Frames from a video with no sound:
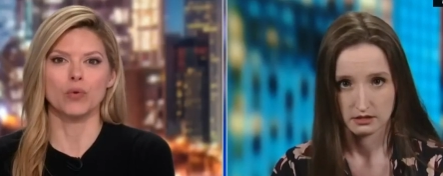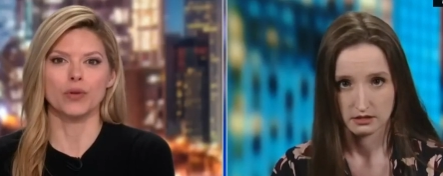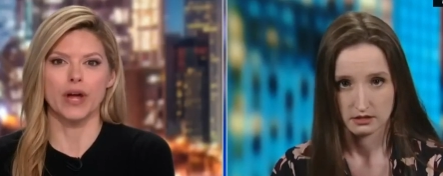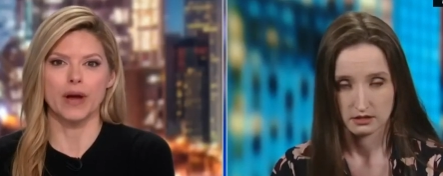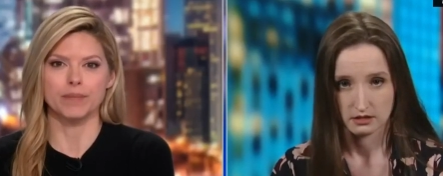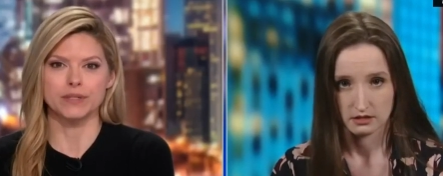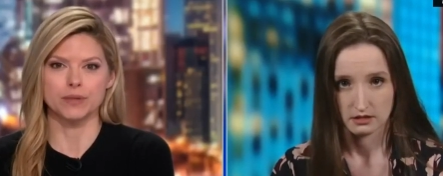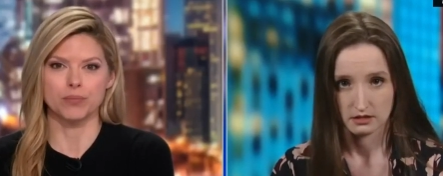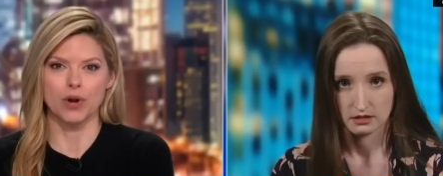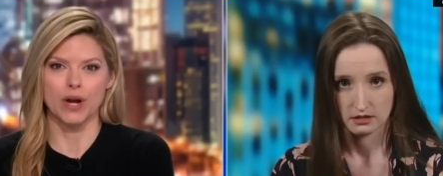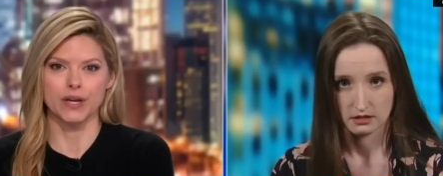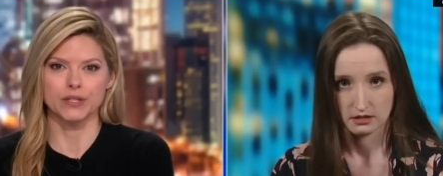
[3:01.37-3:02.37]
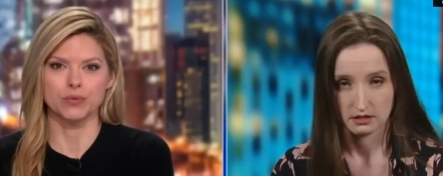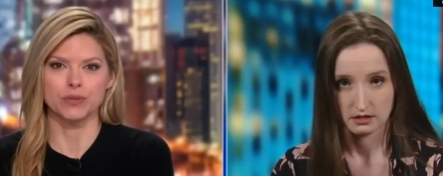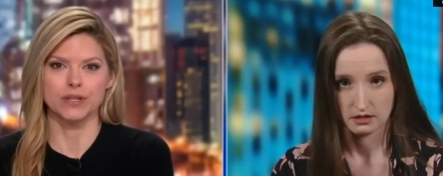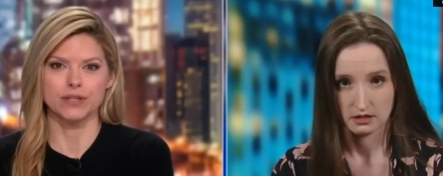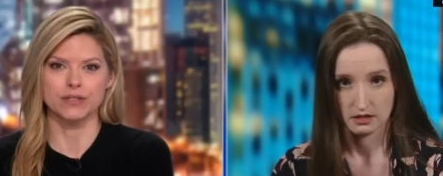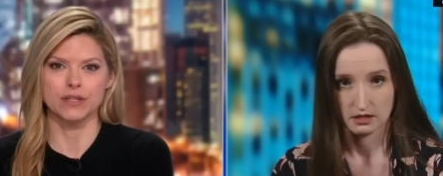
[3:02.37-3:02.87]
Speaker 1: will not be surprised
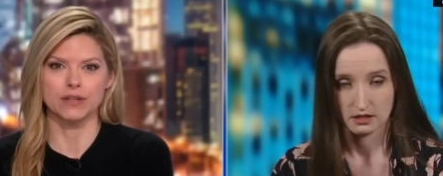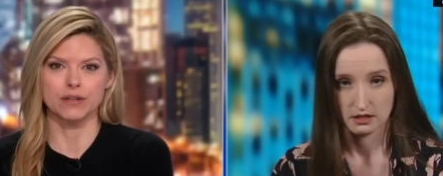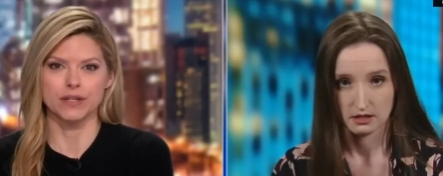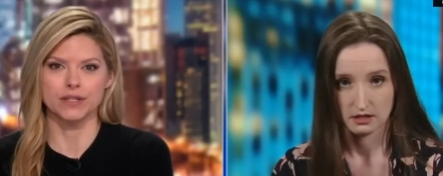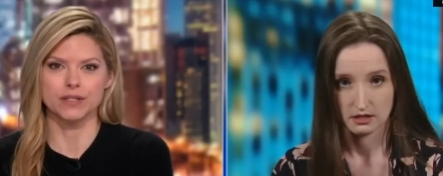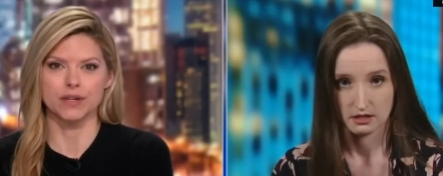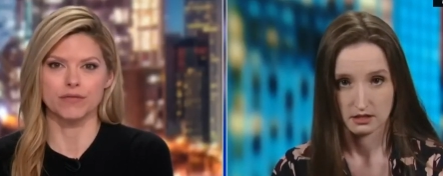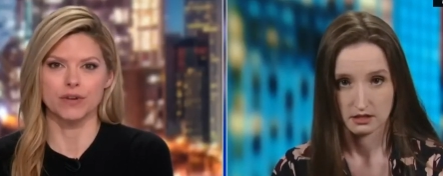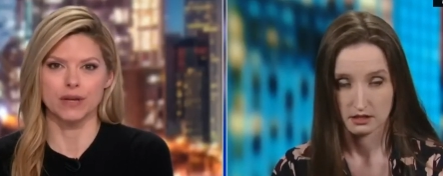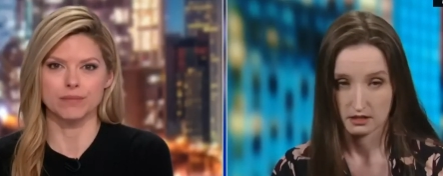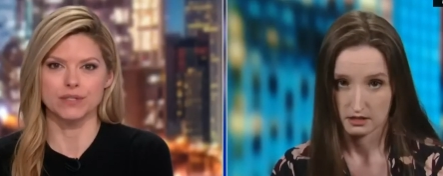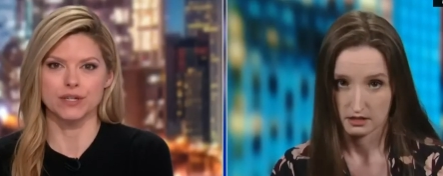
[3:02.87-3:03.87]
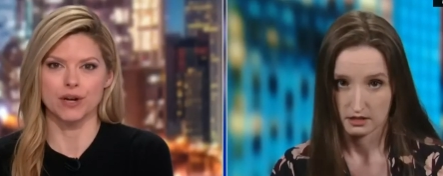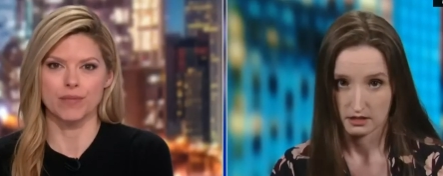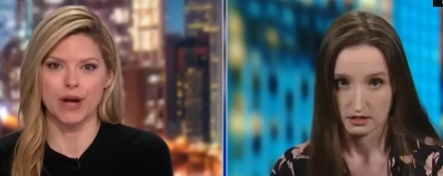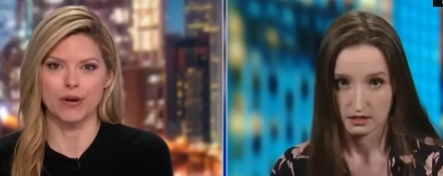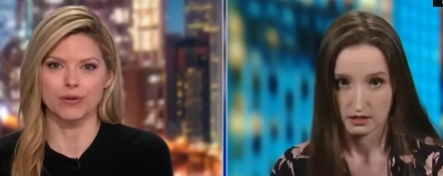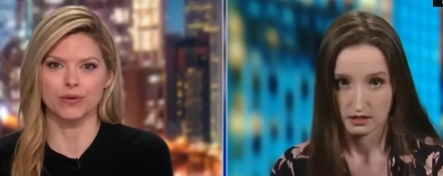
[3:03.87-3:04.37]
when they see the list of names to
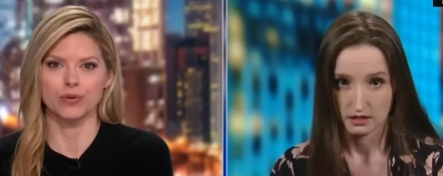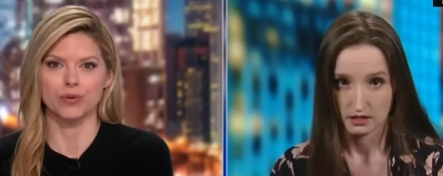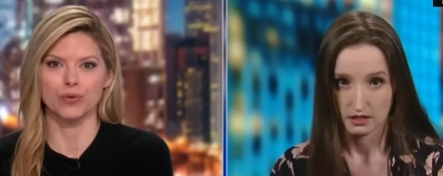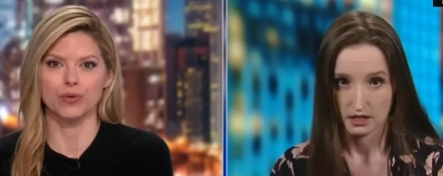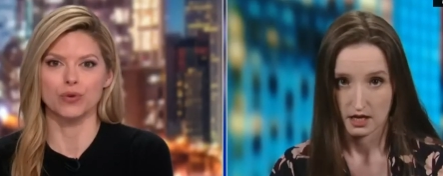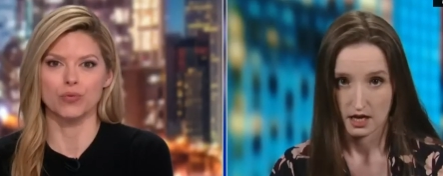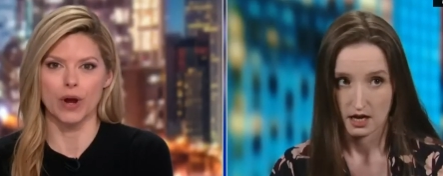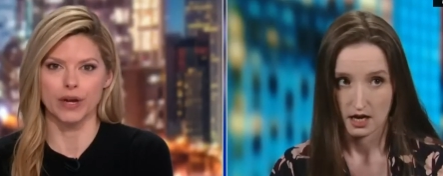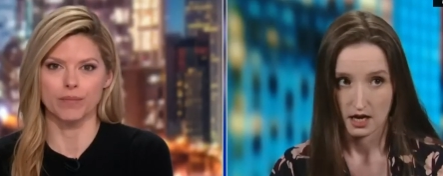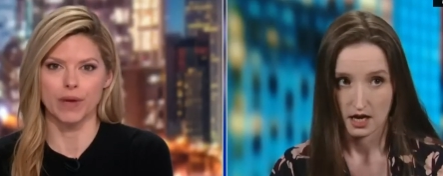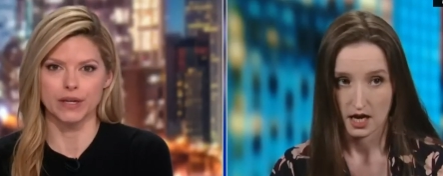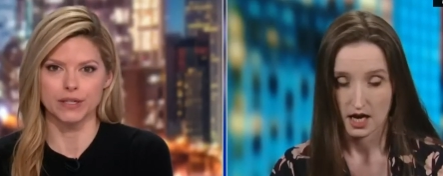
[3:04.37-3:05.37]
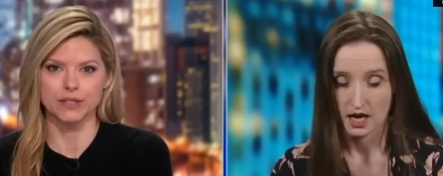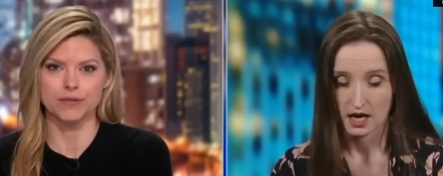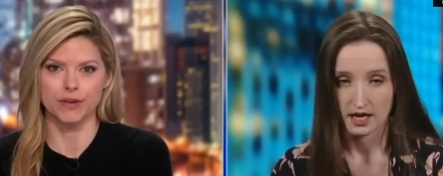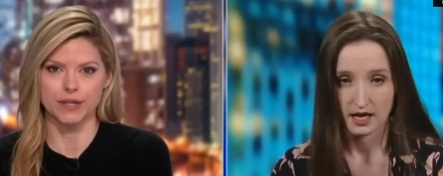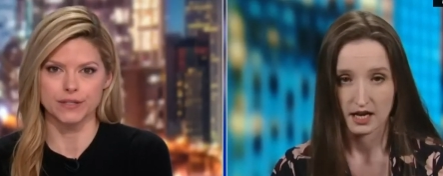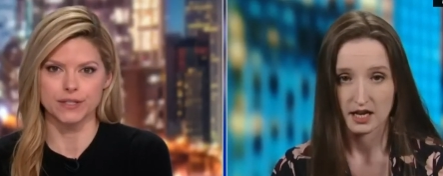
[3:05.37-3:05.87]
come out who you recommended
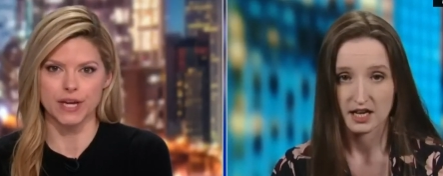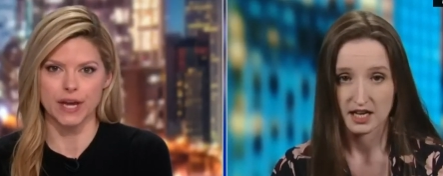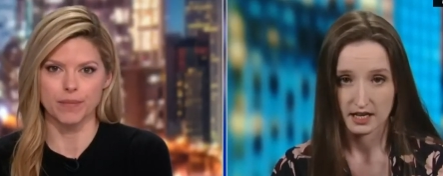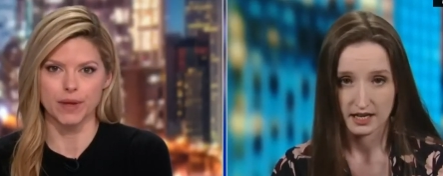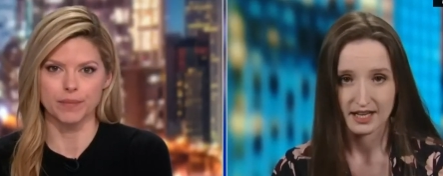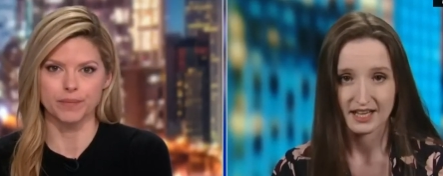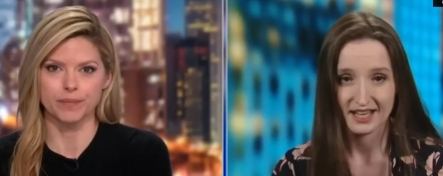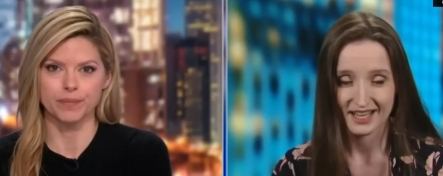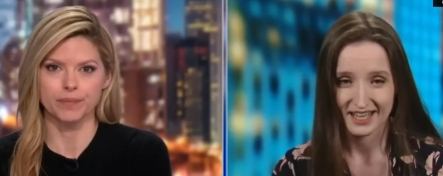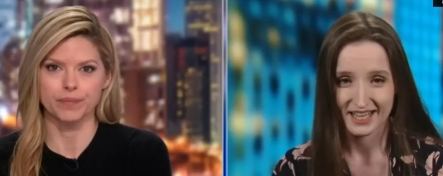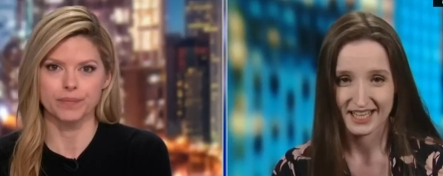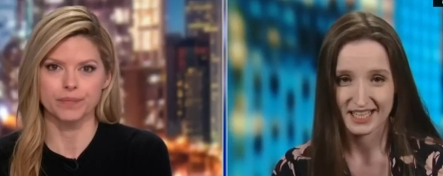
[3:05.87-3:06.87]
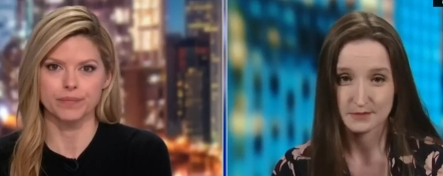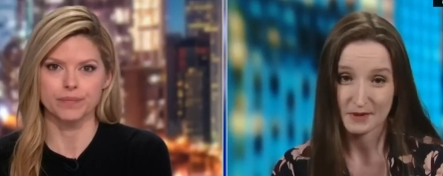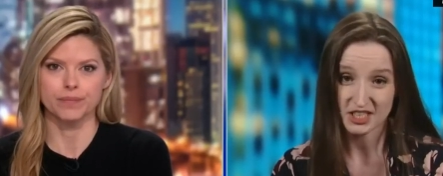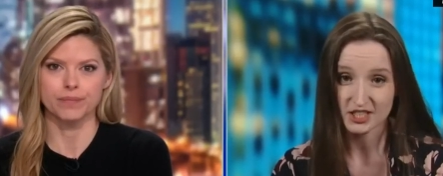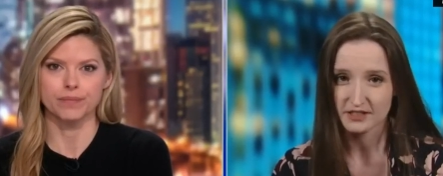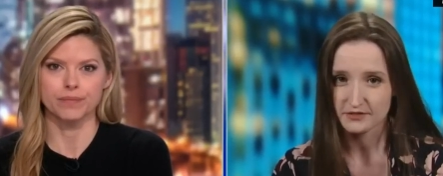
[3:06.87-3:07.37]
to face indictment.
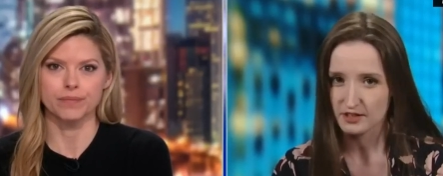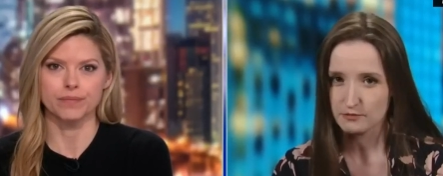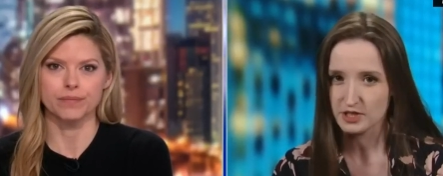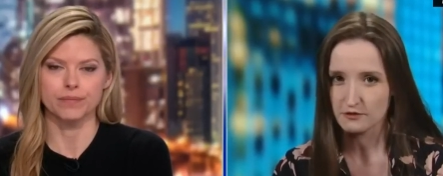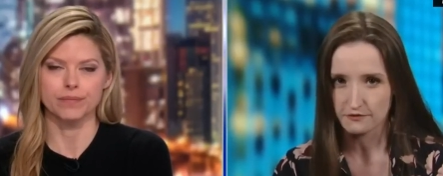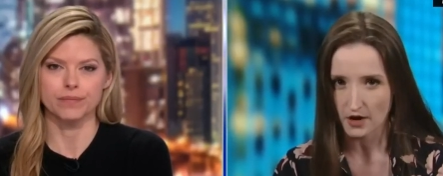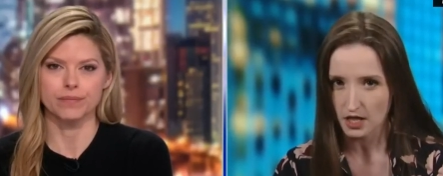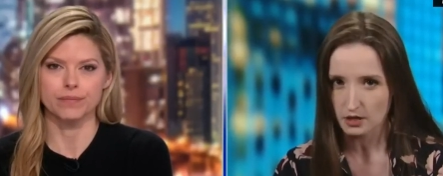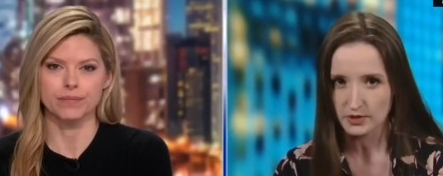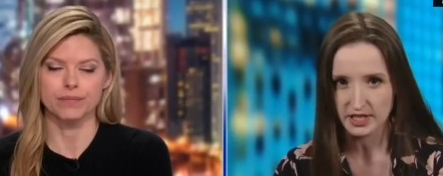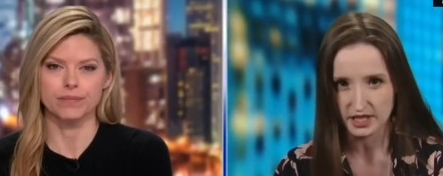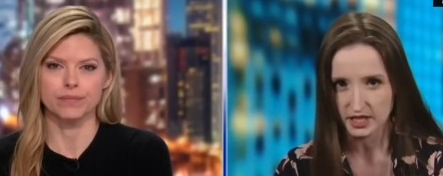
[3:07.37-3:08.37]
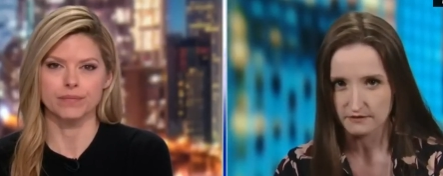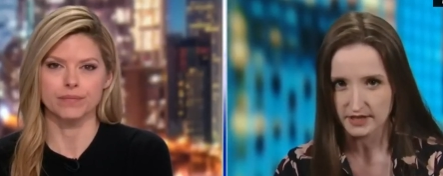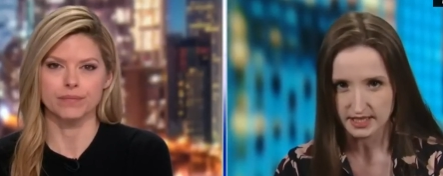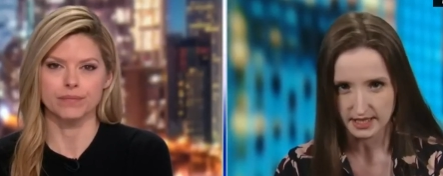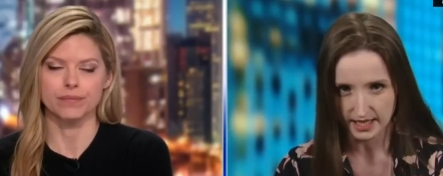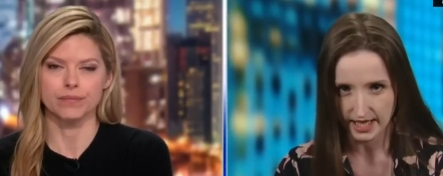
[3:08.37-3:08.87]
Speaker 2: Especially if they've been following the
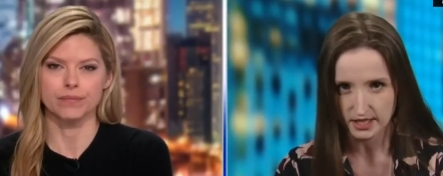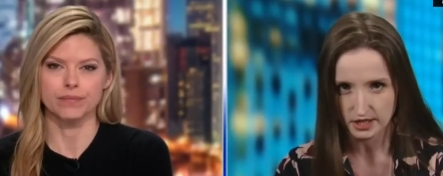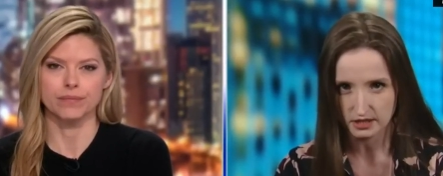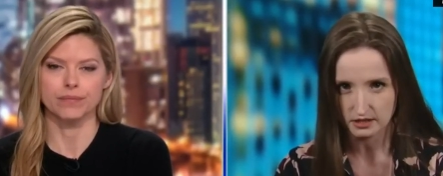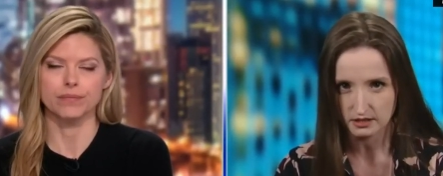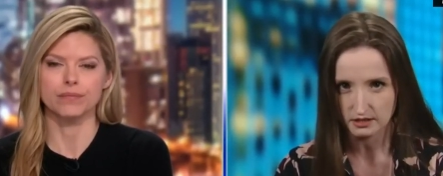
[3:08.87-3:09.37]
investigation.